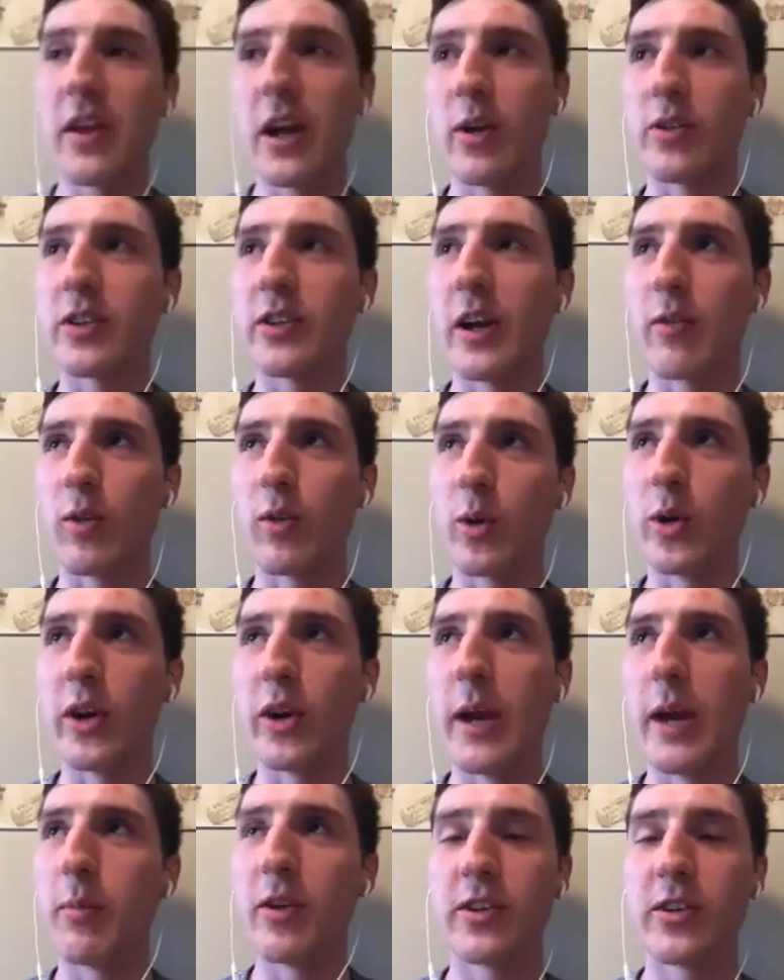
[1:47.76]
was never really
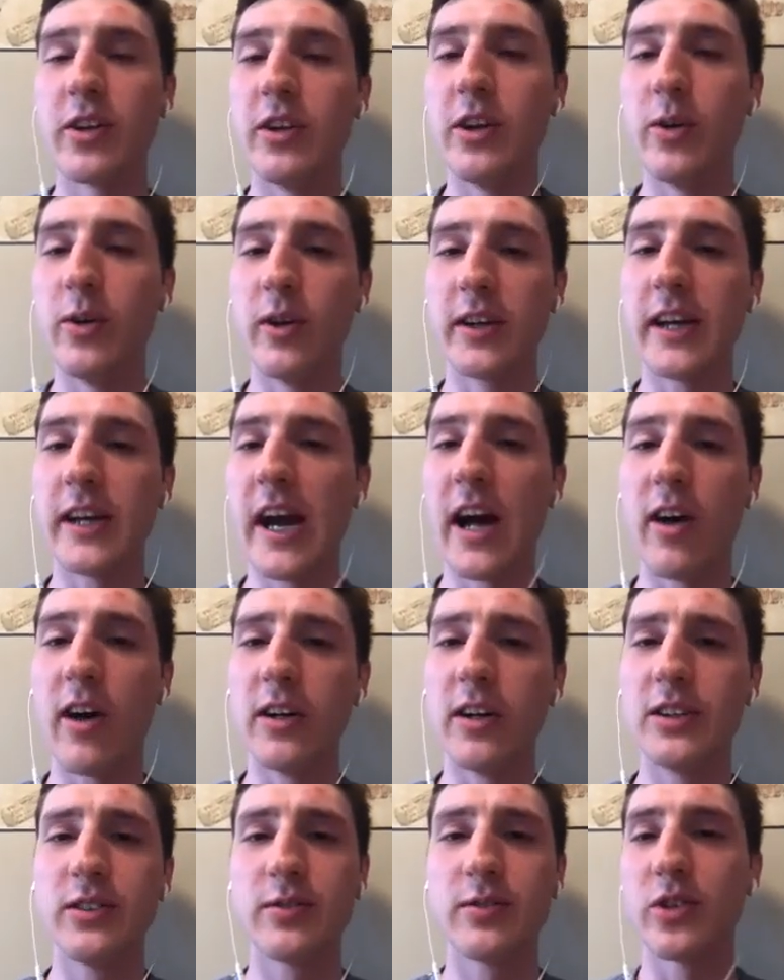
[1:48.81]
able to do in
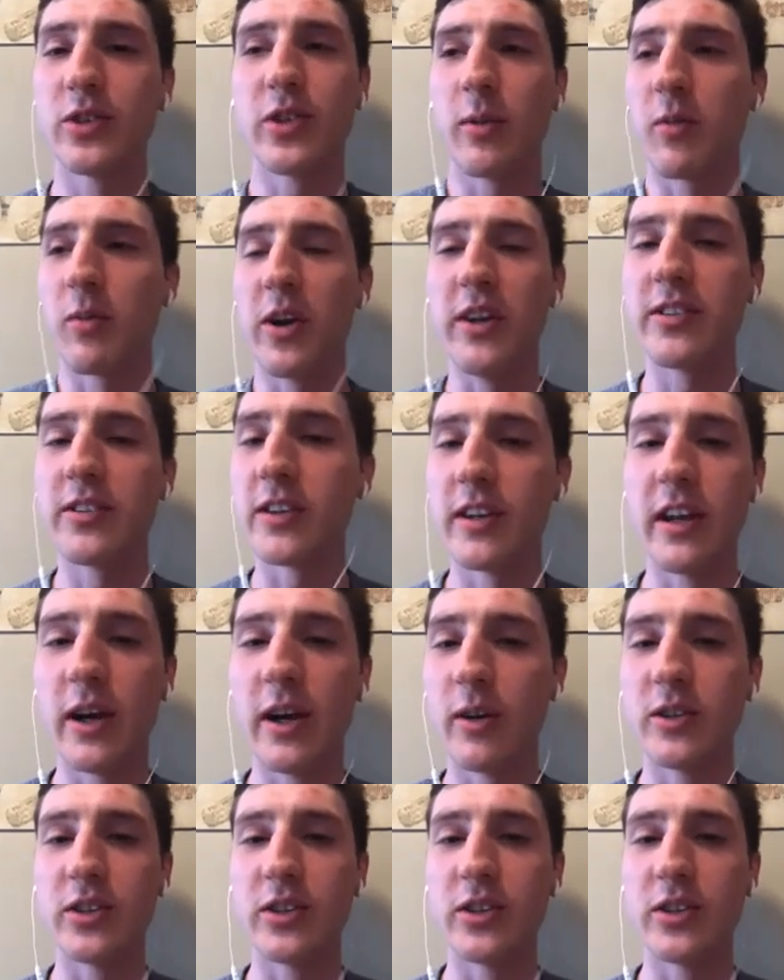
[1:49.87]
college for some reason. I
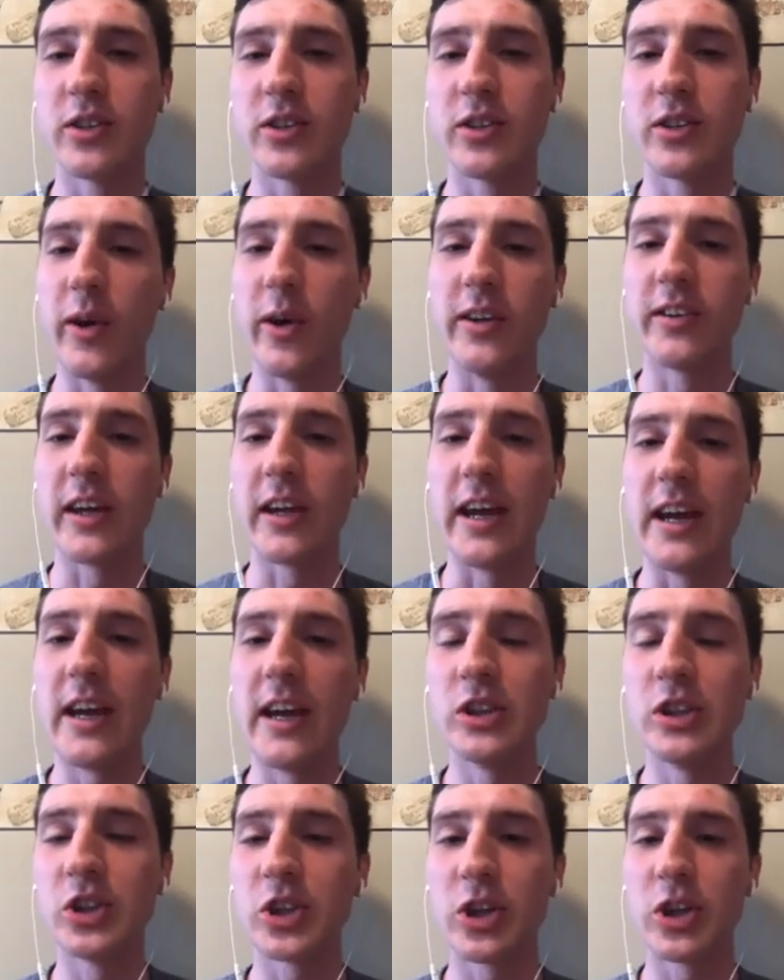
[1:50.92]
was just always get
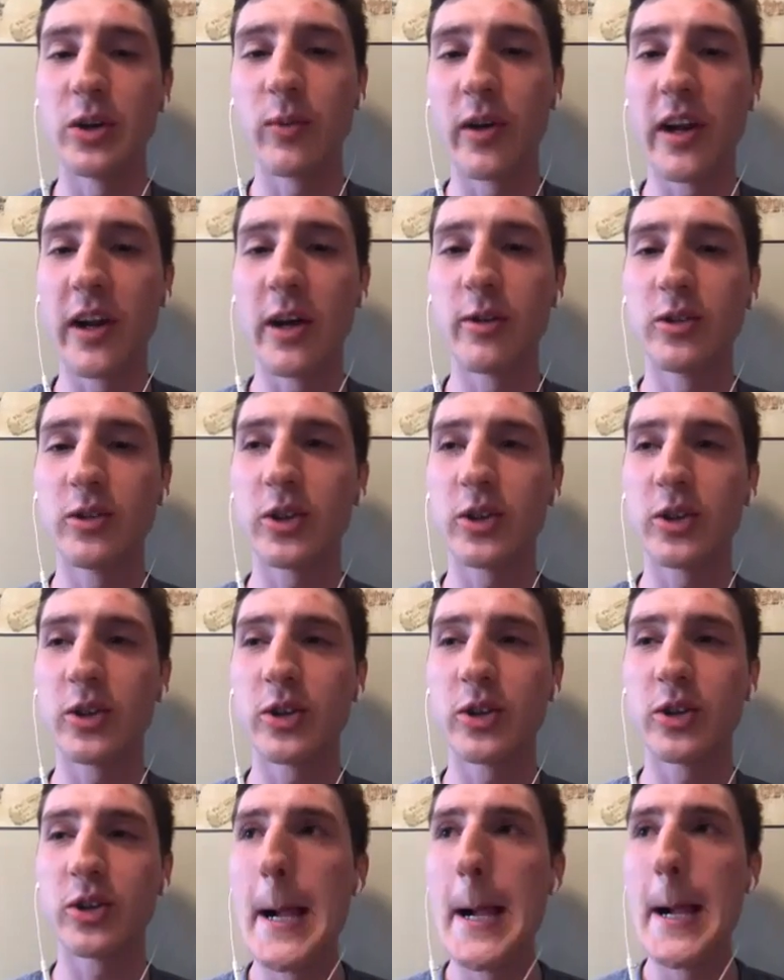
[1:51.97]
injured when I would
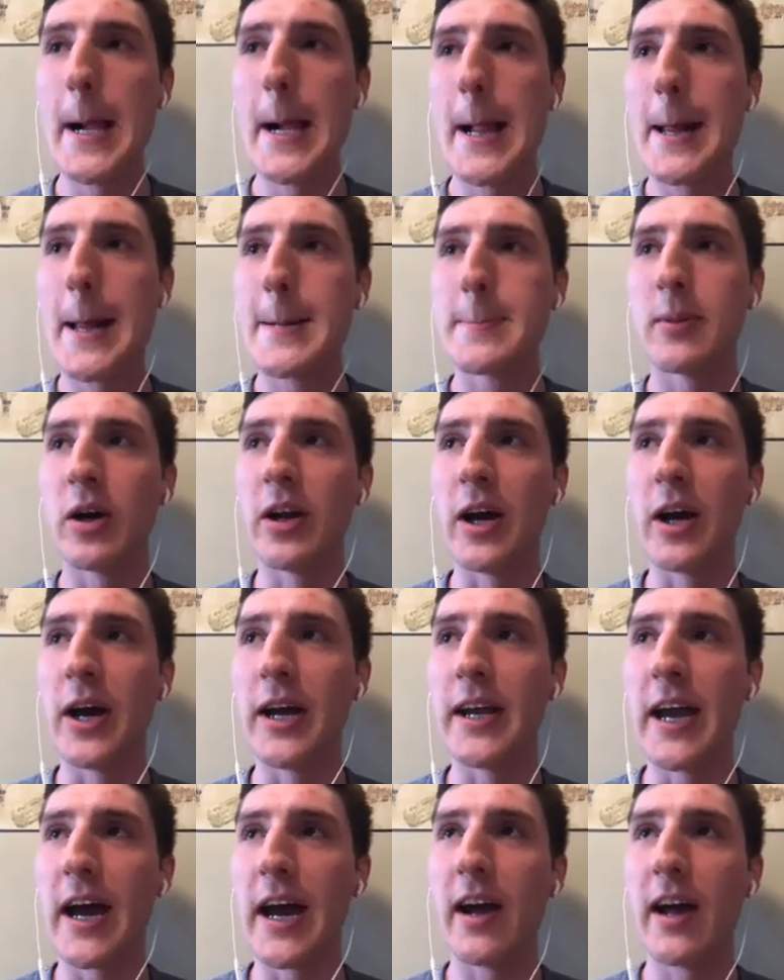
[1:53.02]
try. But
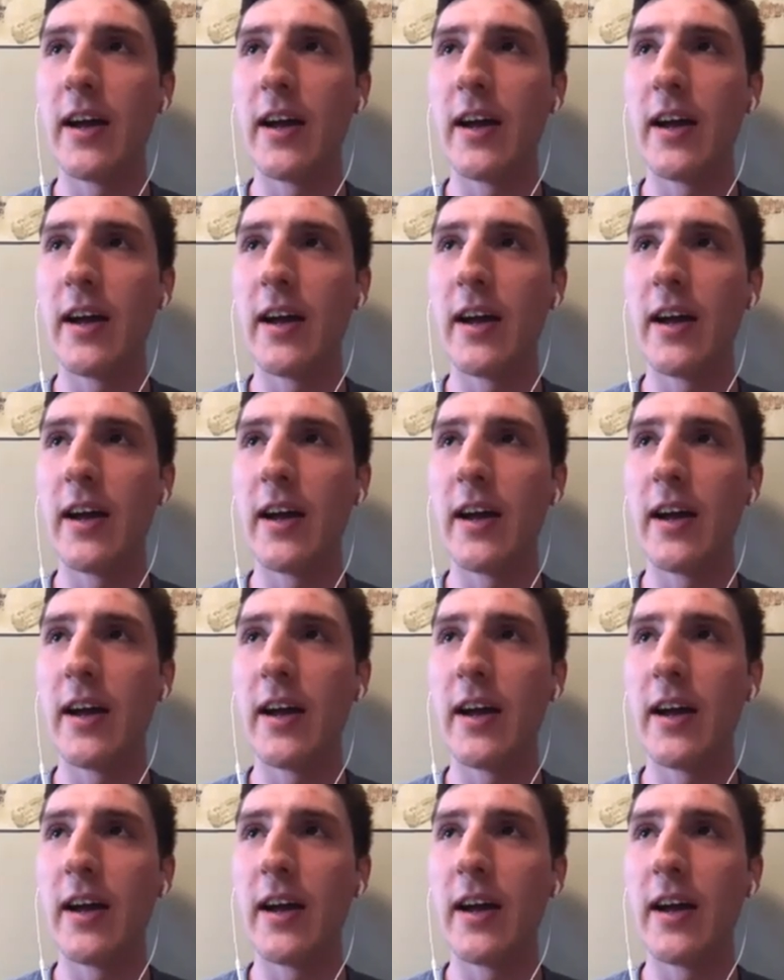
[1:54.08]
yeah,